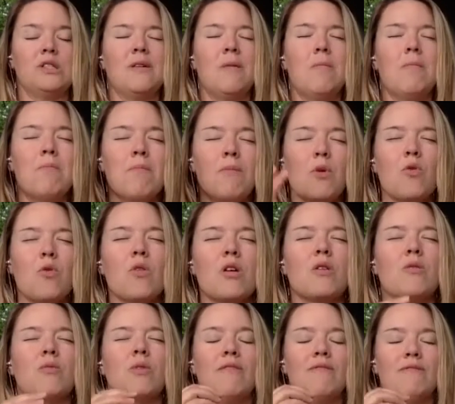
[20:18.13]
the
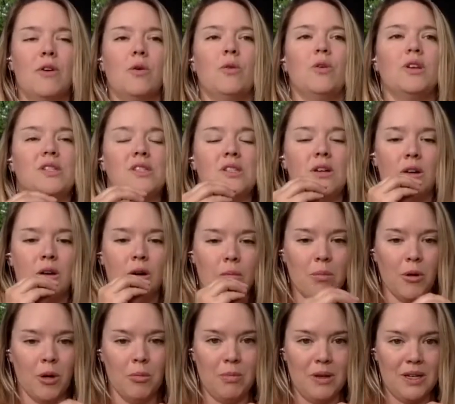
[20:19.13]
more we focused on our
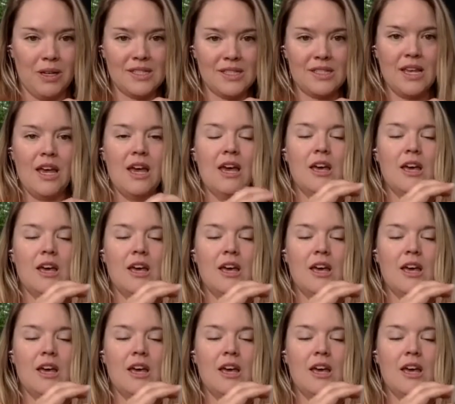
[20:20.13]
purpose,